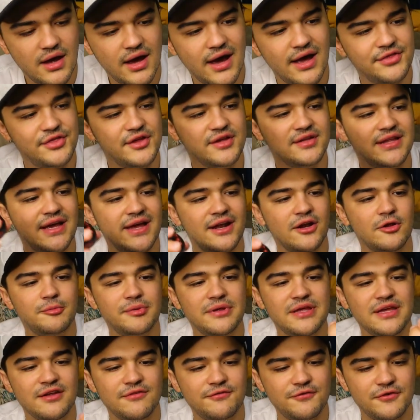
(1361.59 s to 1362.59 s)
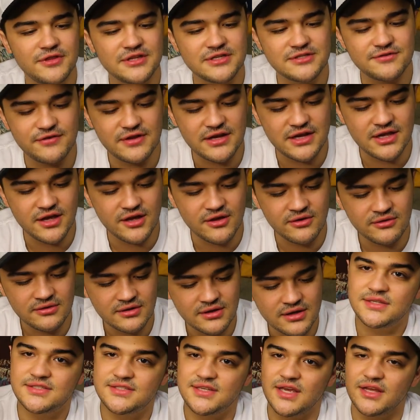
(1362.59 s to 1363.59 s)
I think that'll be it for this video.
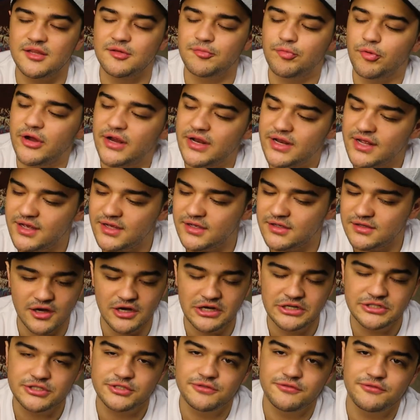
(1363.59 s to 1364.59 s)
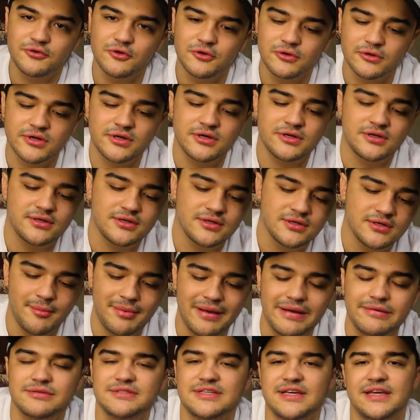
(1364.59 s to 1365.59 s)
Celebrating 104.
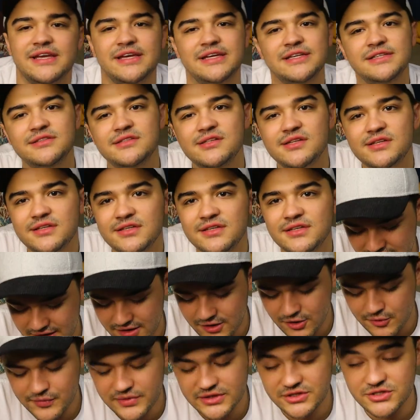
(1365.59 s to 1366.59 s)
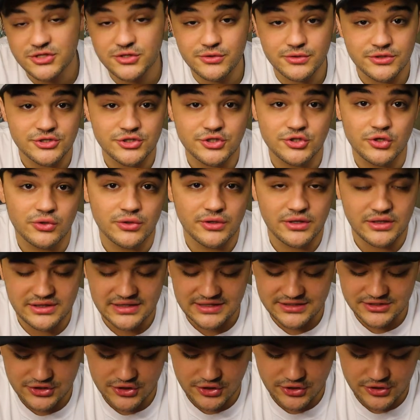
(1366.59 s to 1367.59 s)
About to end. I hope that
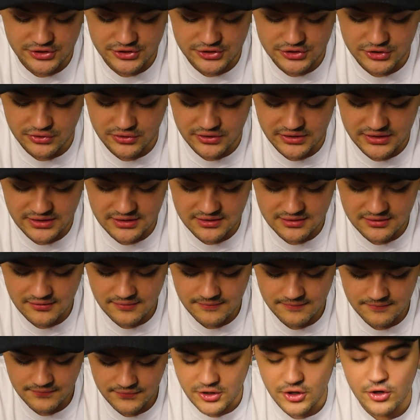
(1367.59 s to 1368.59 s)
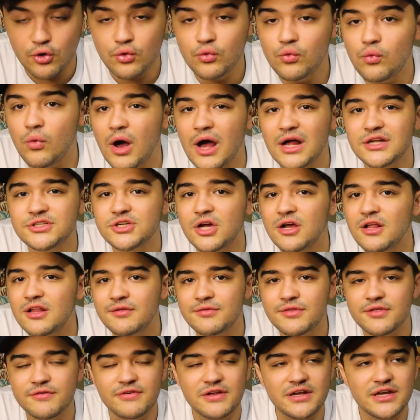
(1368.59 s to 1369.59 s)
you're enjoying. Go watch all
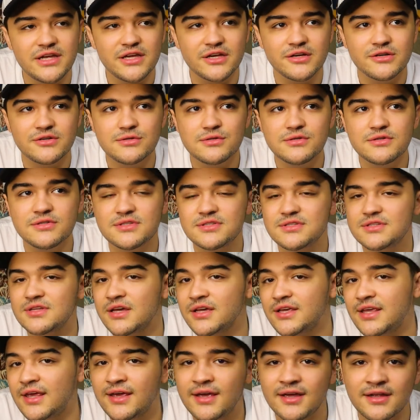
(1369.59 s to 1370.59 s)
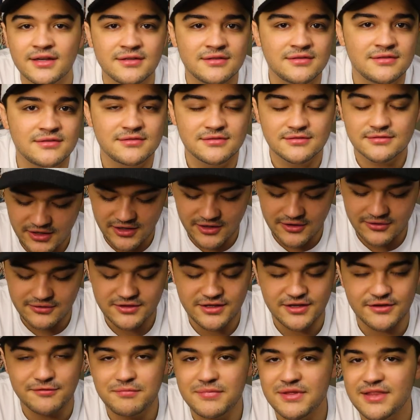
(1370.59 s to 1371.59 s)
of the videos again. You know,
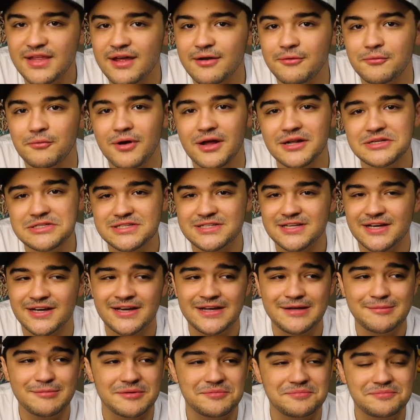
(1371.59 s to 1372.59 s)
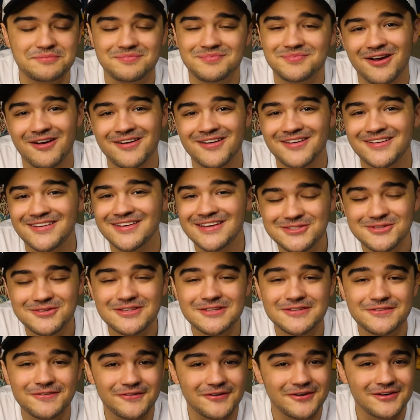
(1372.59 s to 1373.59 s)
give me that watch time. I'm trying to do
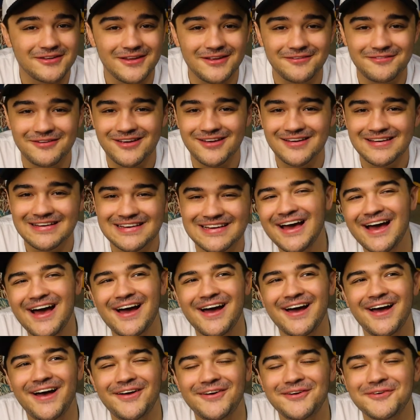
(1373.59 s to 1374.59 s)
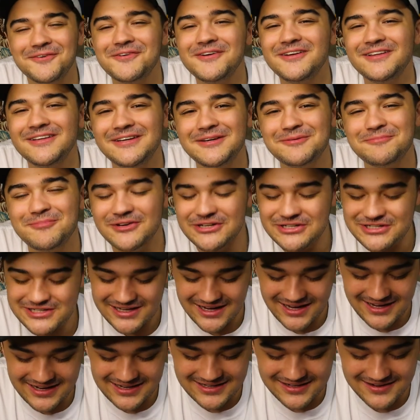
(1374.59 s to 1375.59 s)
this for a living. I'd really
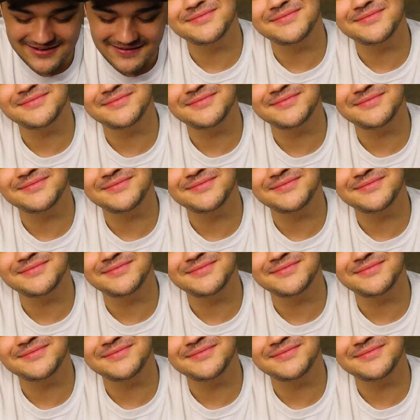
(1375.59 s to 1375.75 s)
appreciate it.